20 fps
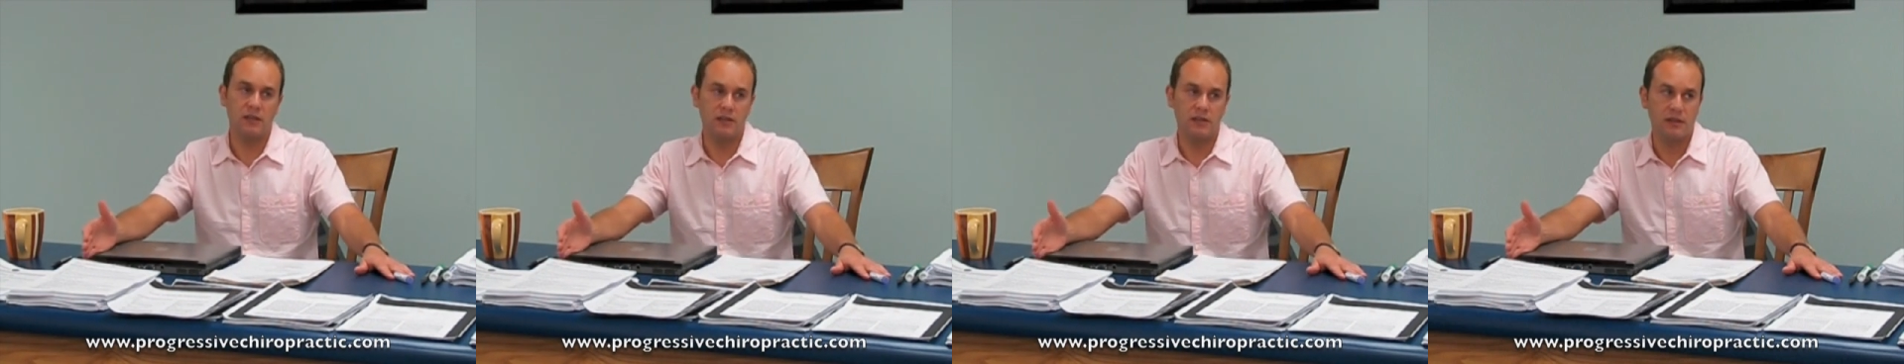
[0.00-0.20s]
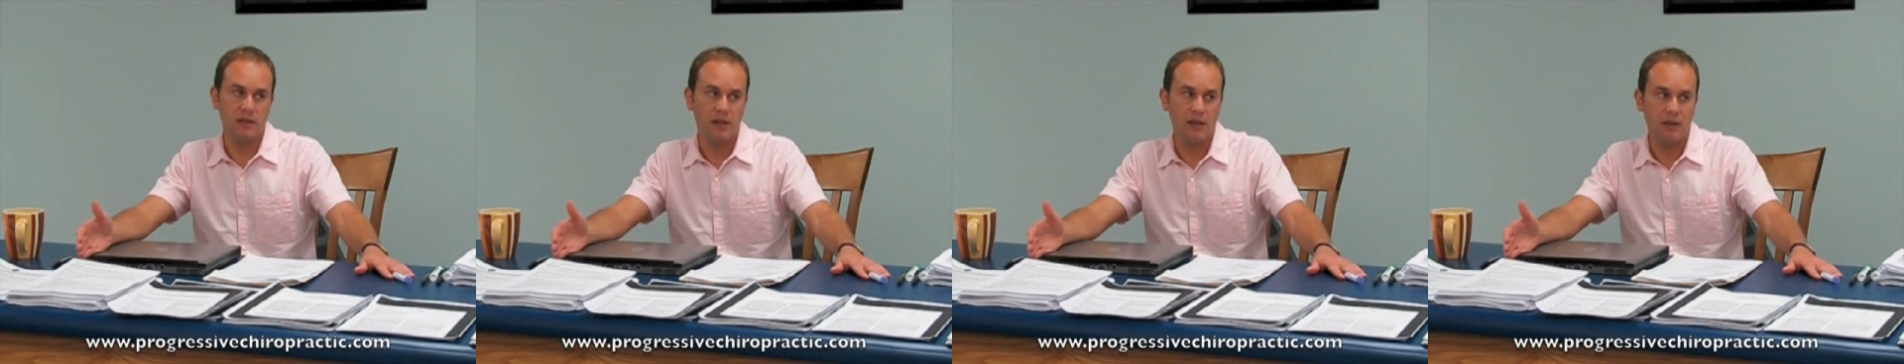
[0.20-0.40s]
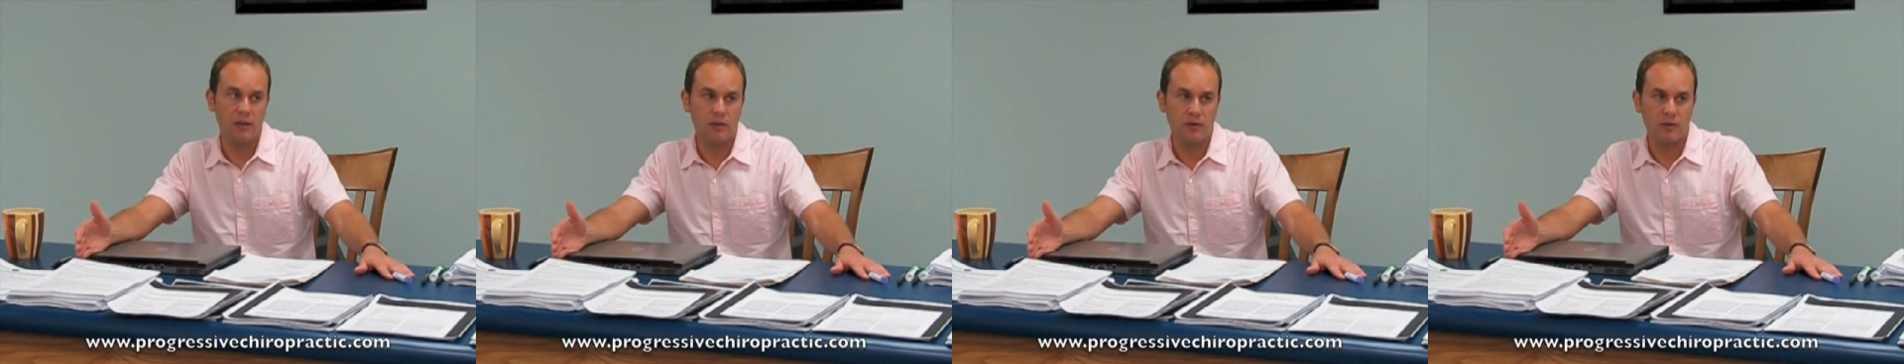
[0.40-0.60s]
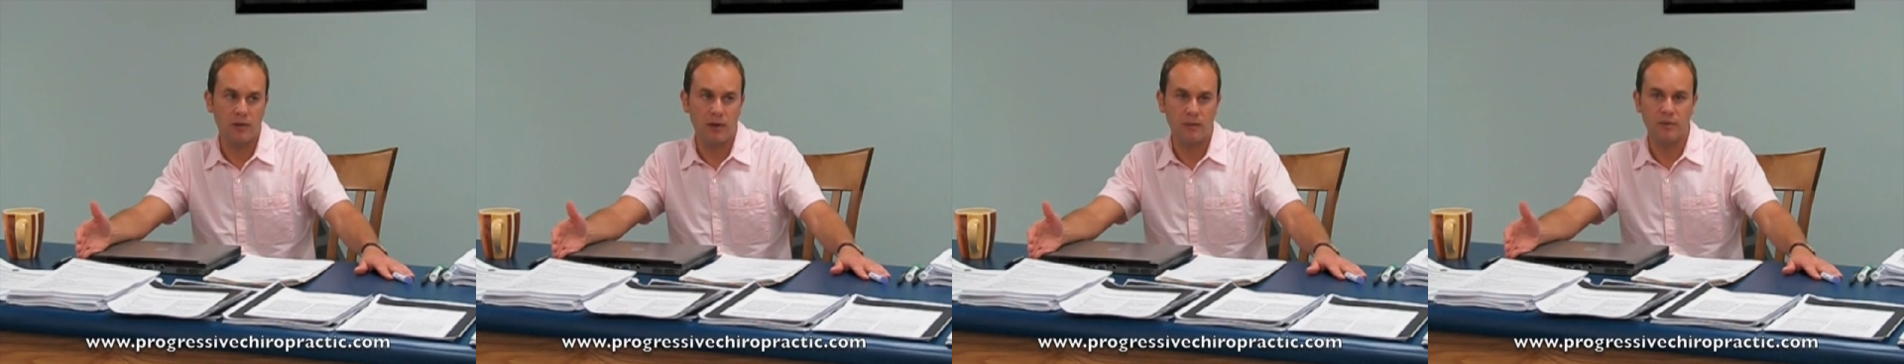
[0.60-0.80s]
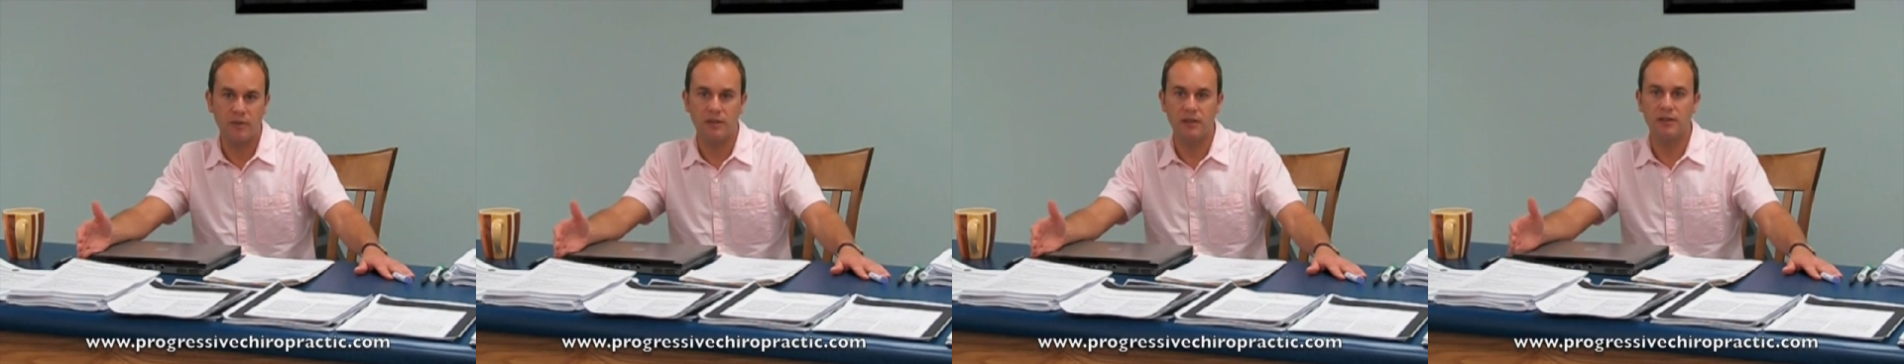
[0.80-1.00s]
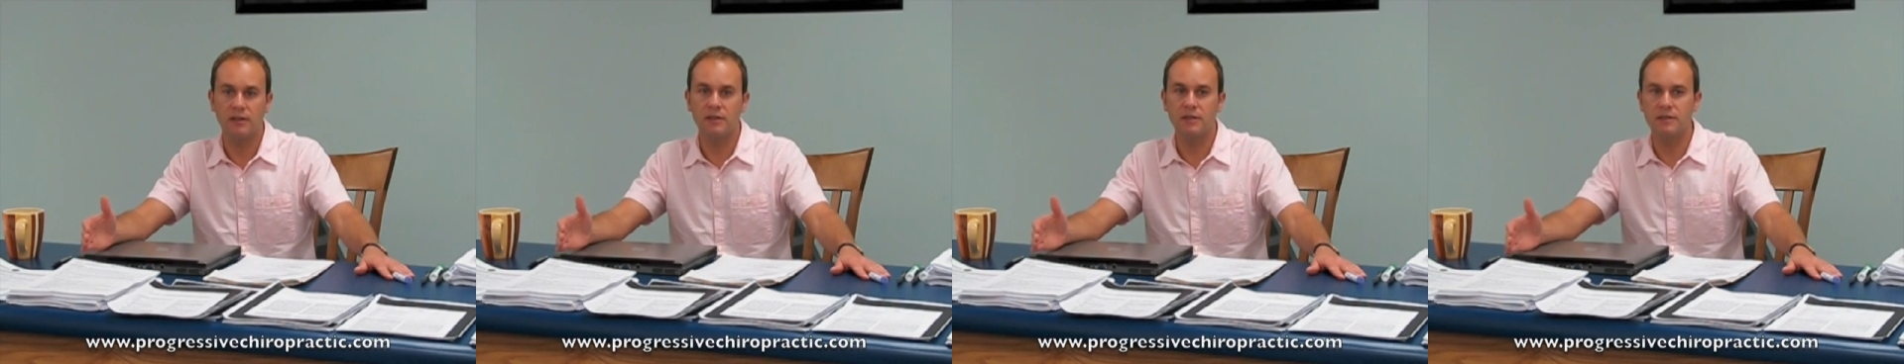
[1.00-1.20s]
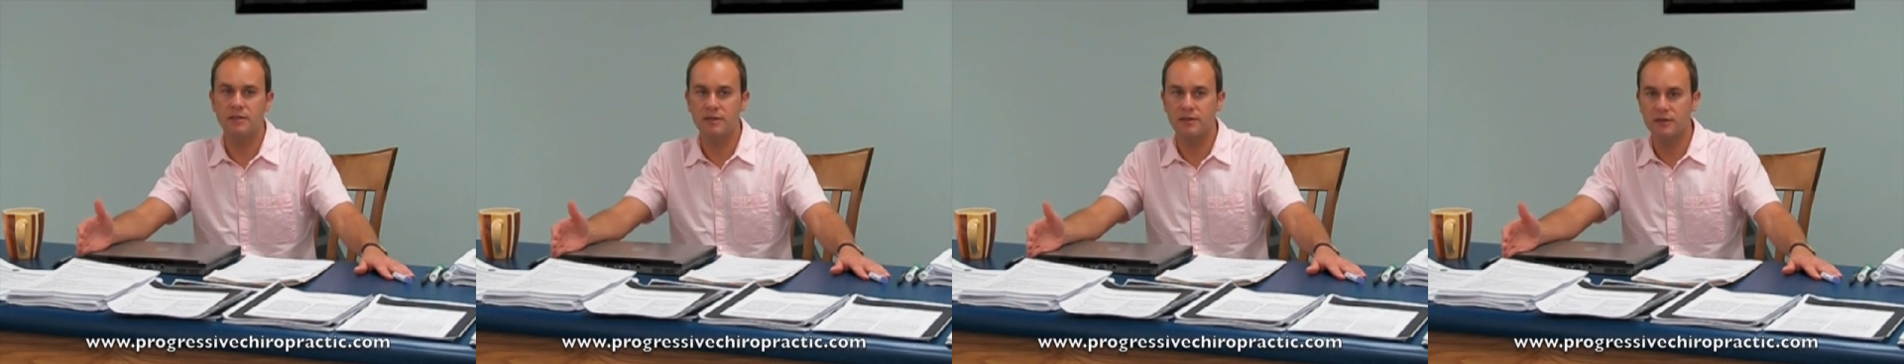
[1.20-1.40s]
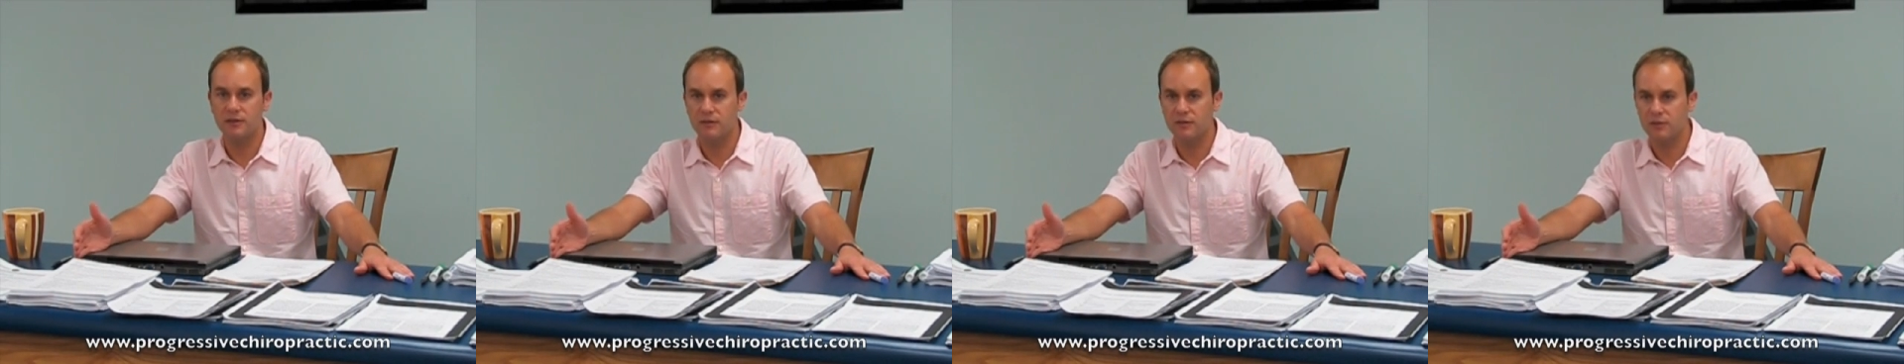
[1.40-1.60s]
to take the remedy is
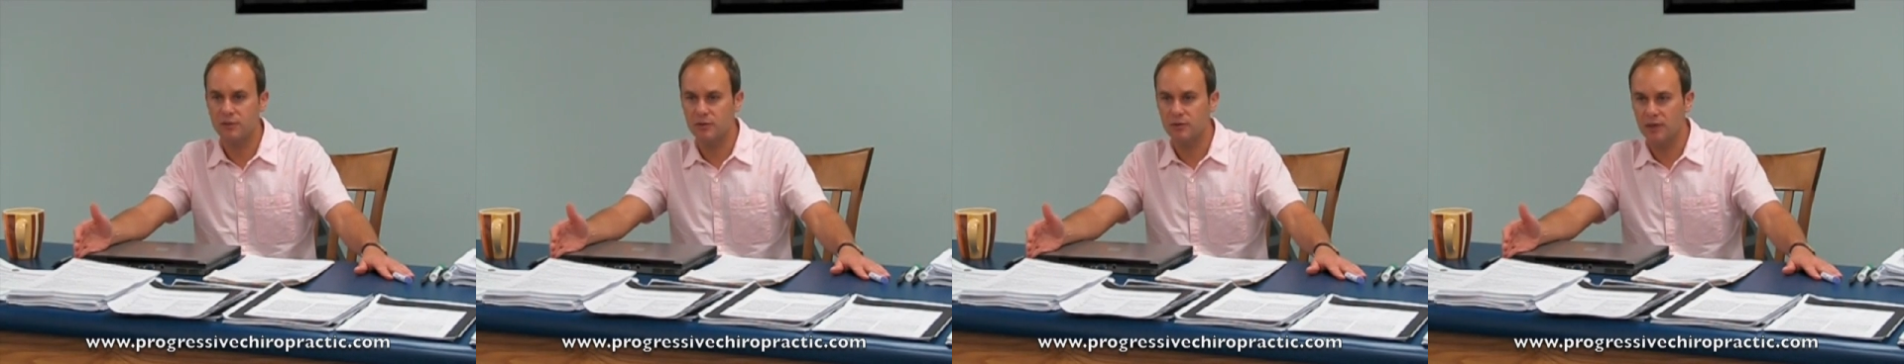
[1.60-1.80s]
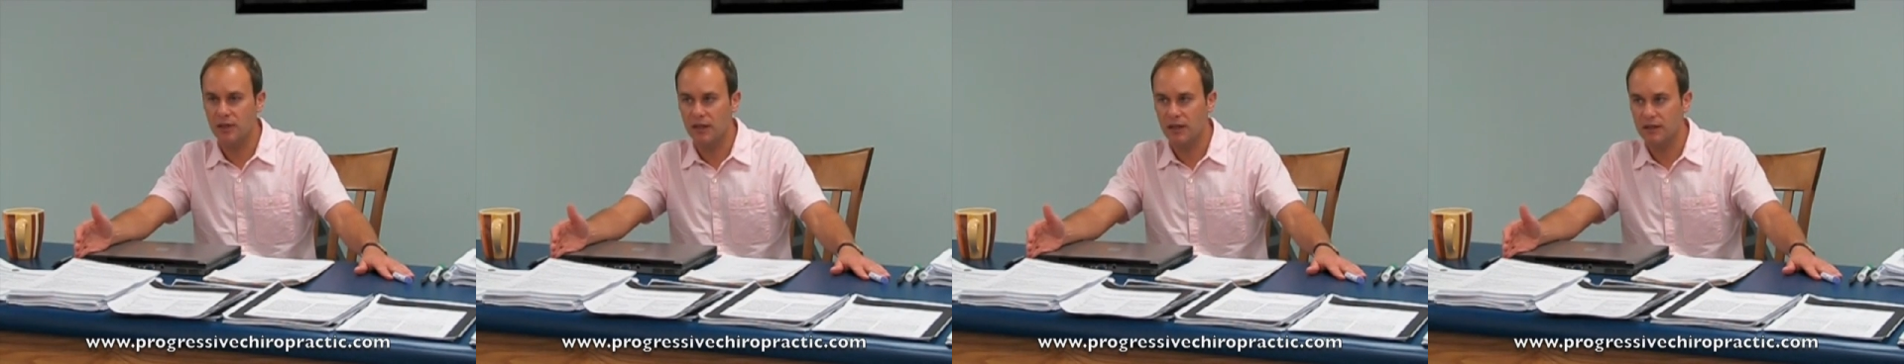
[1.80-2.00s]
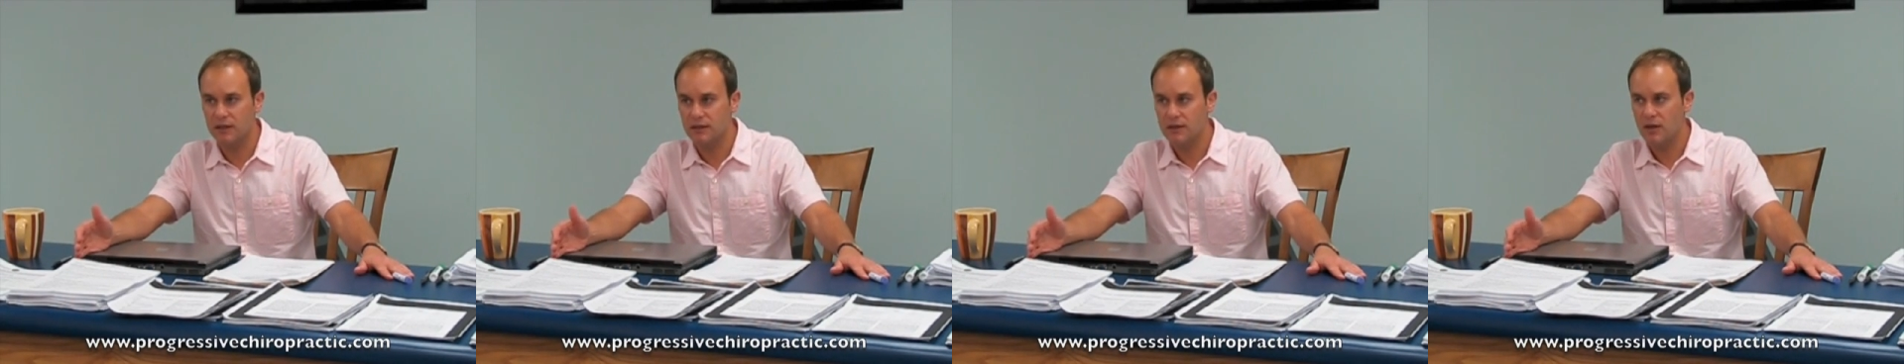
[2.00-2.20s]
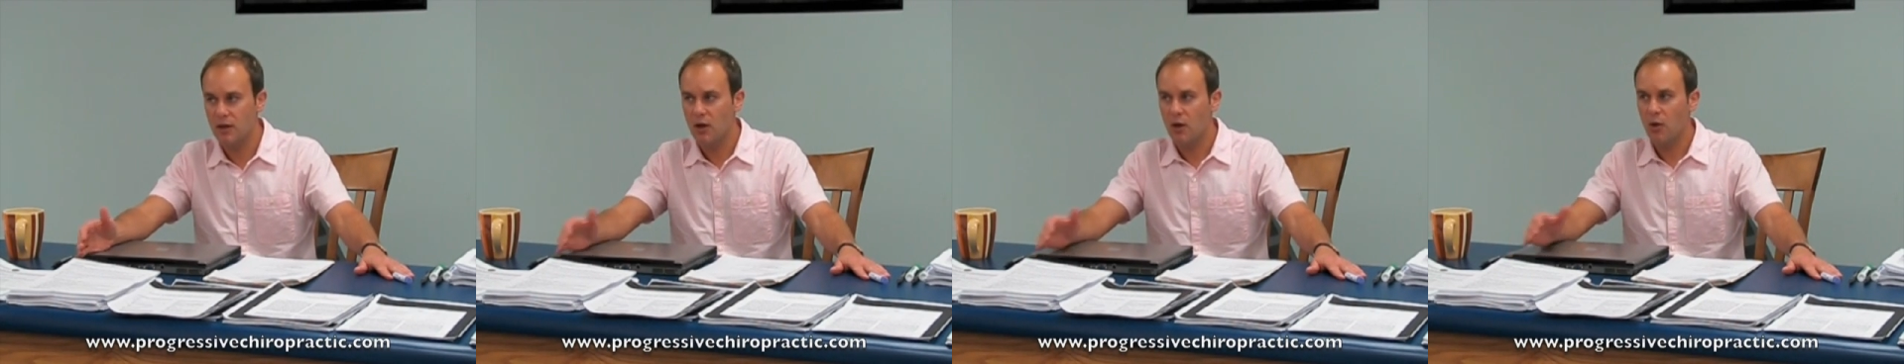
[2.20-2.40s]
individualized.